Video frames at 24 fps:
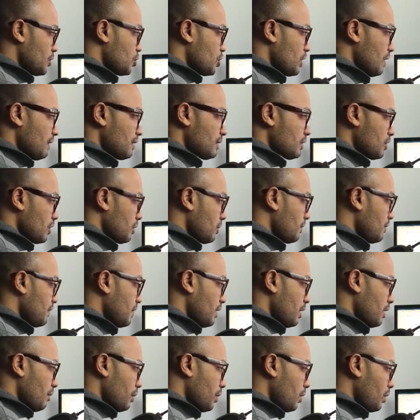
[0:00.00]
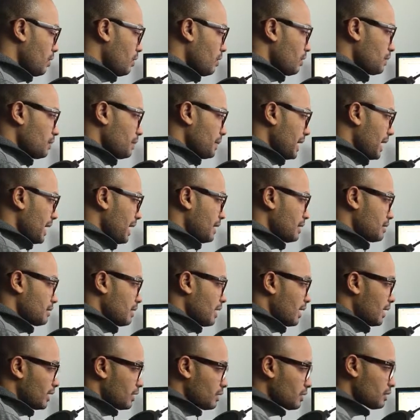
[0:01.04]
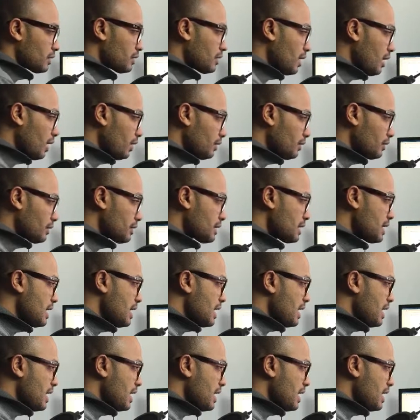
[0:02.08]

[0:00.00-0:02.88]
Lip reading: JavaScript variable called ps icon colors,